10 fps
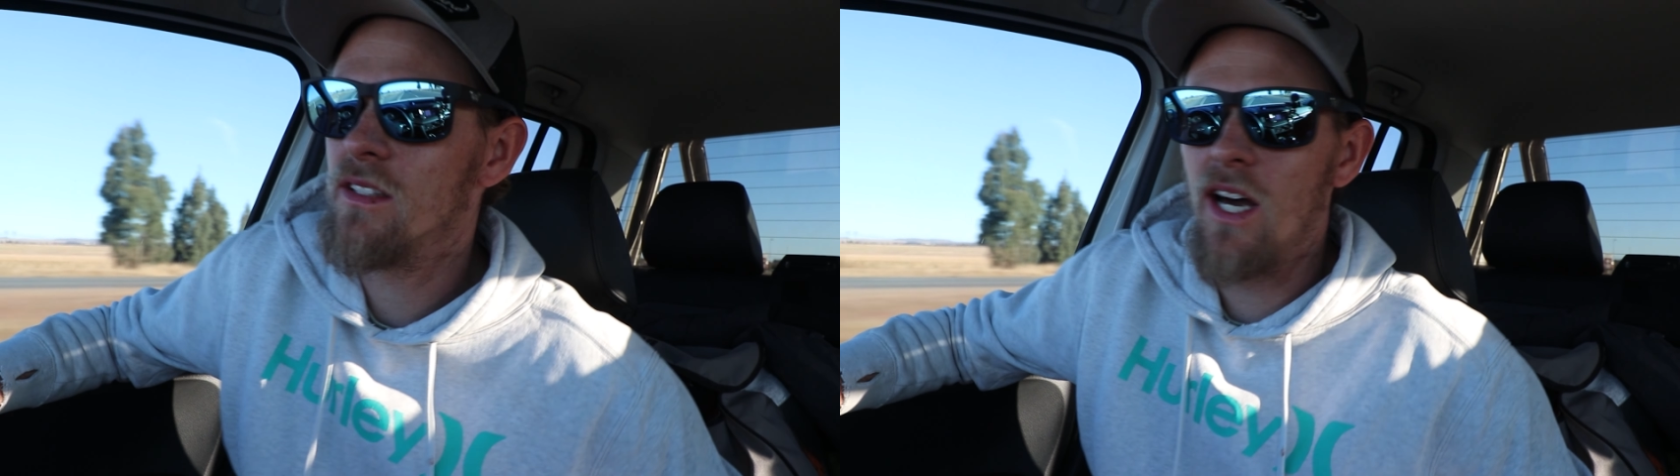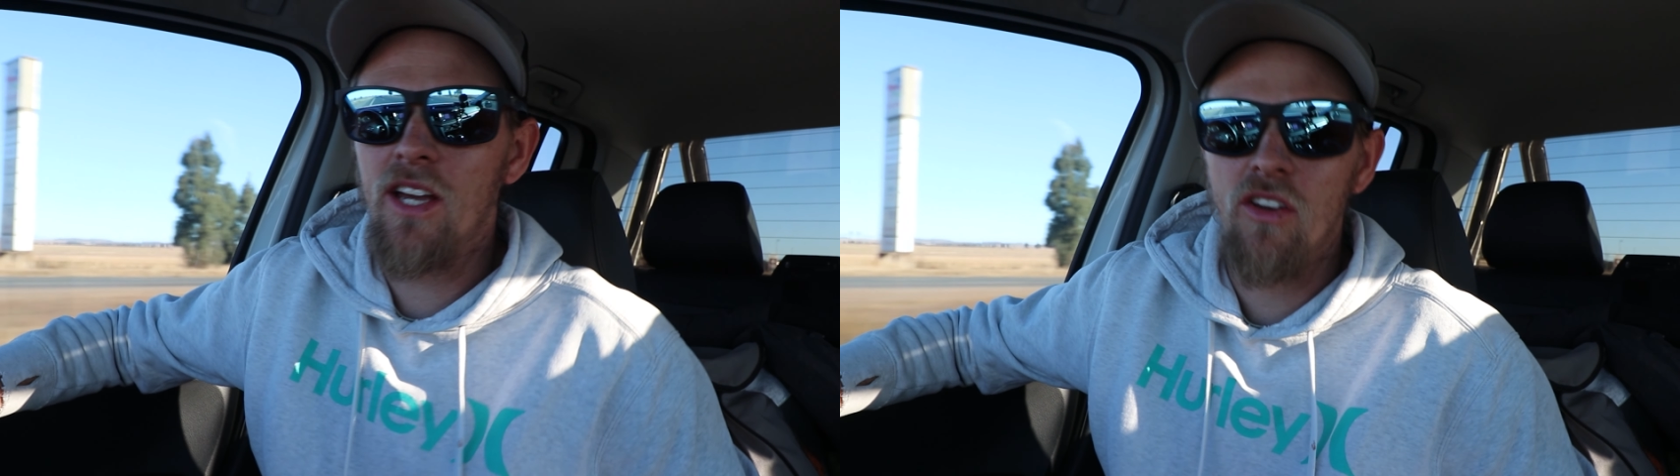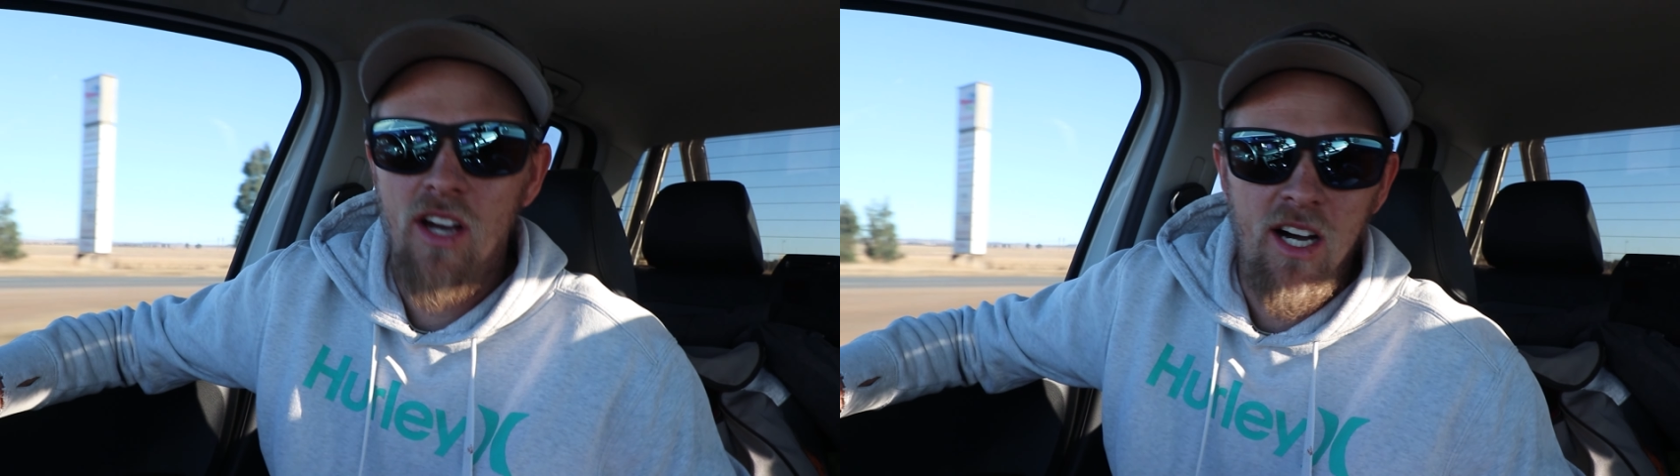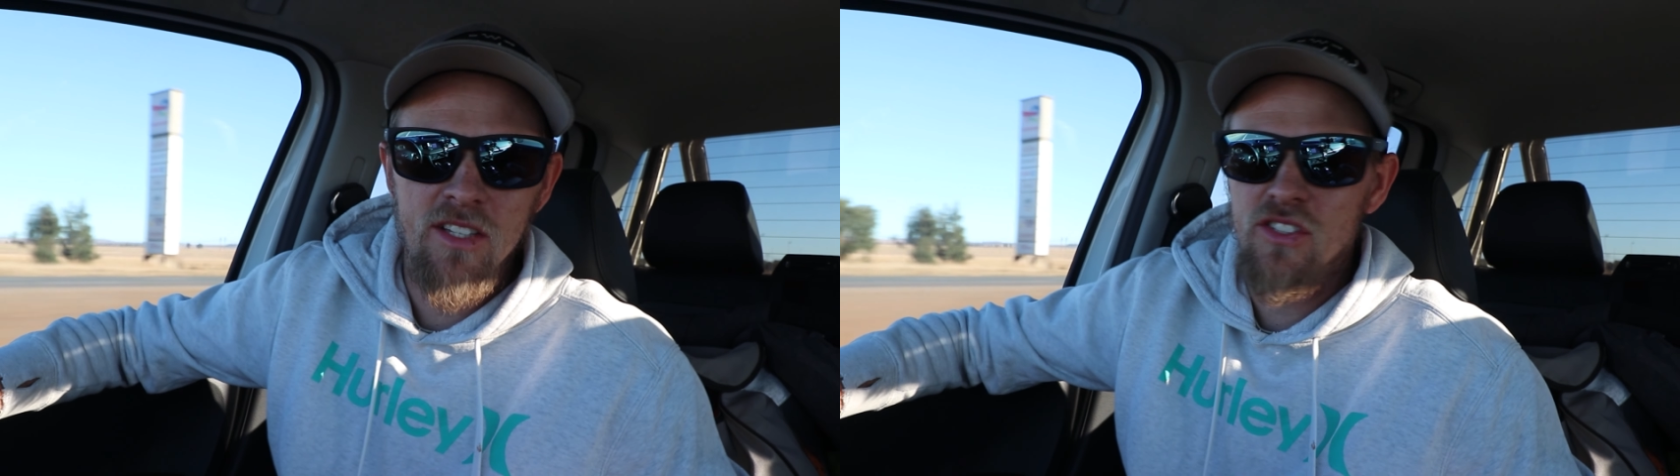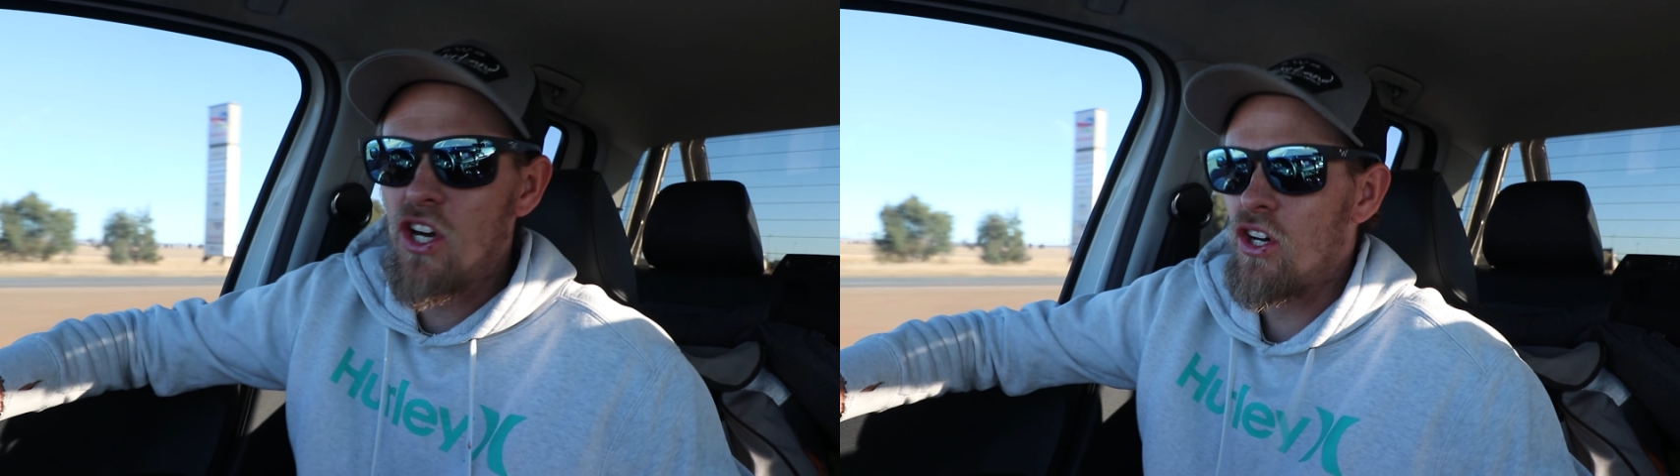like you
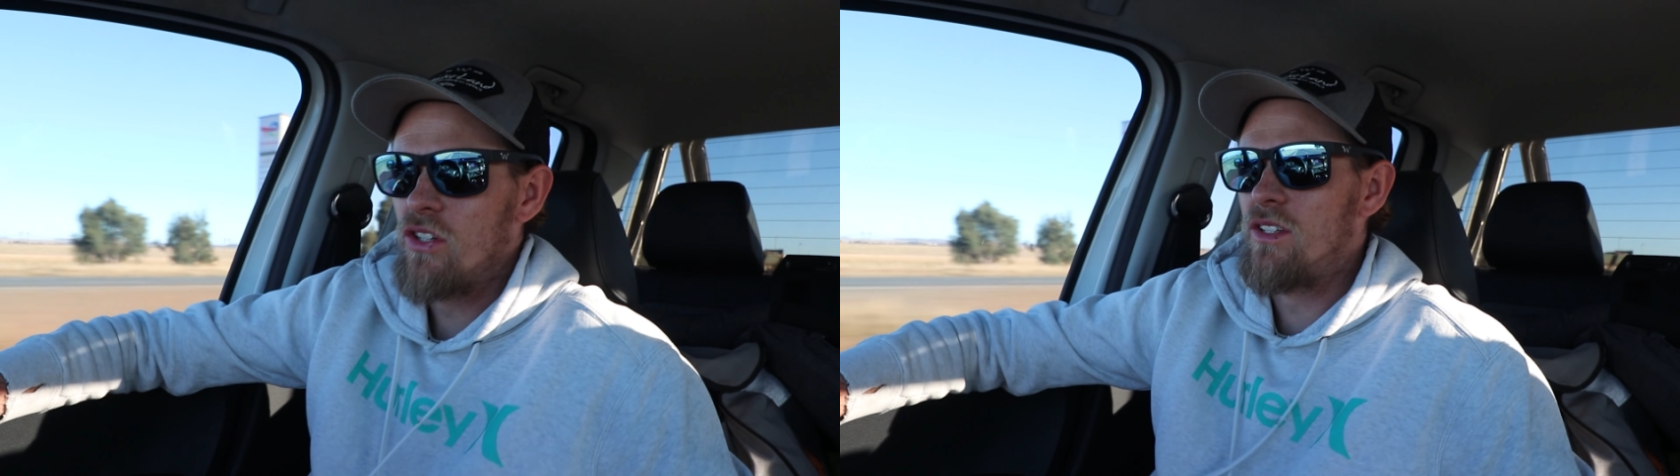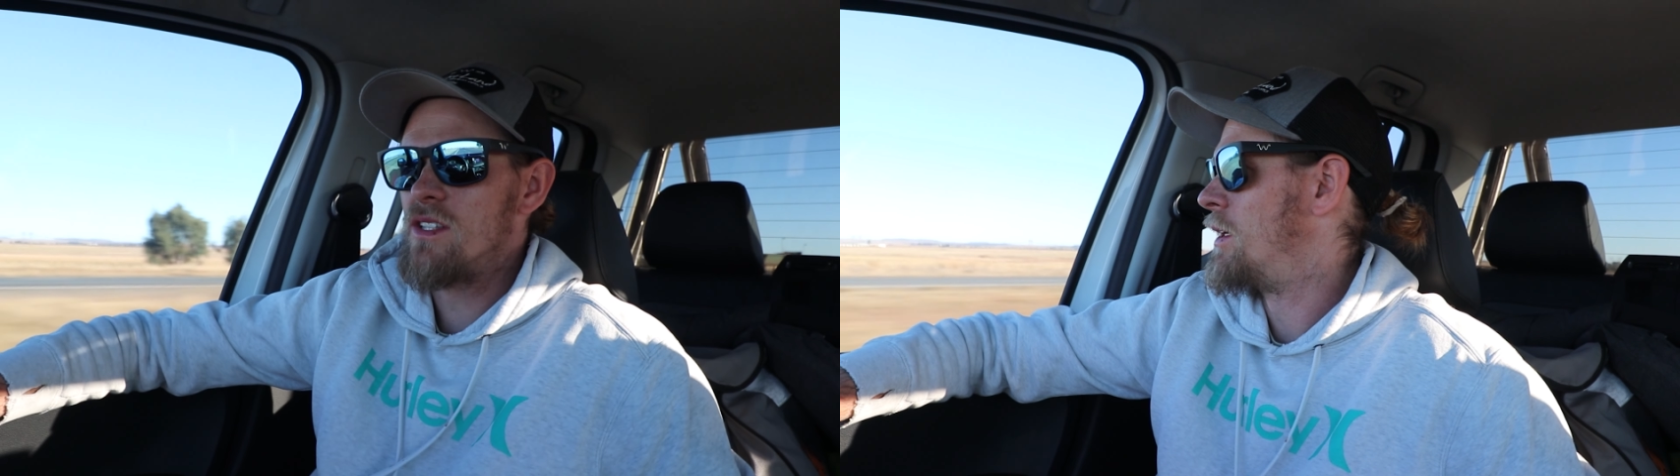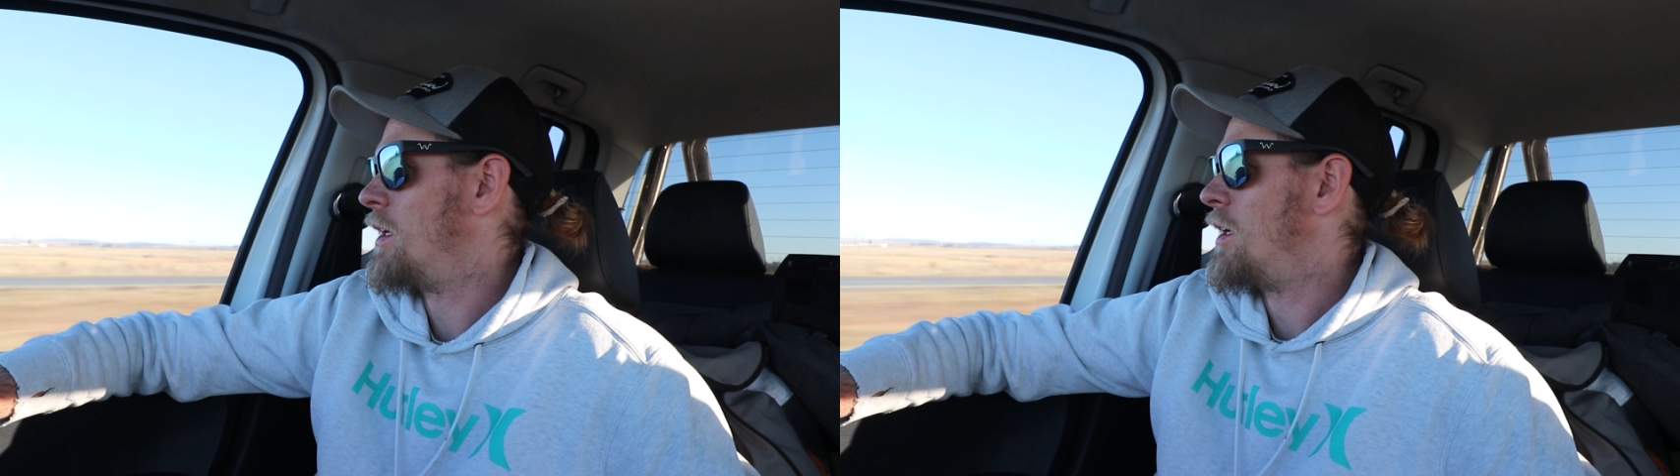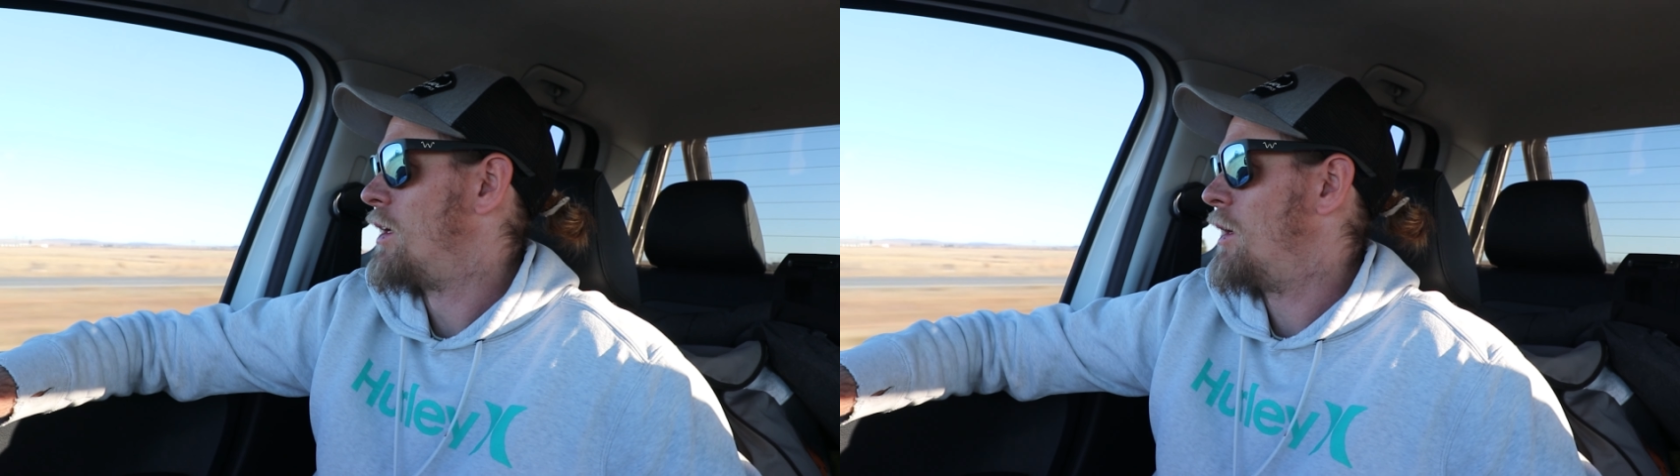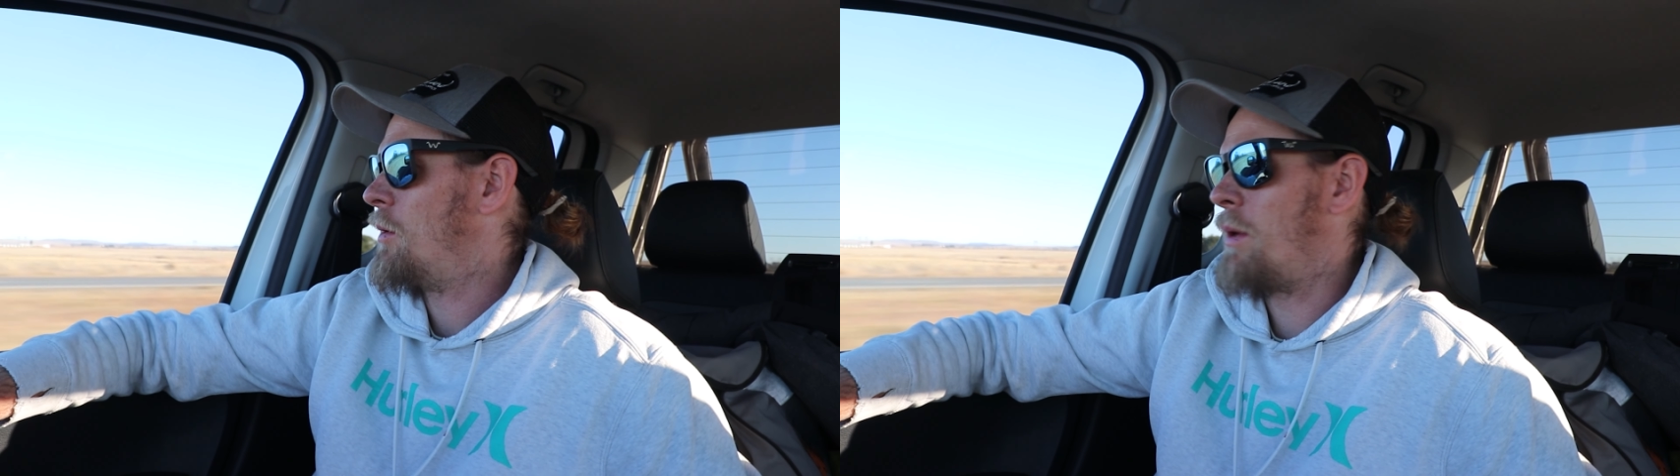guys know.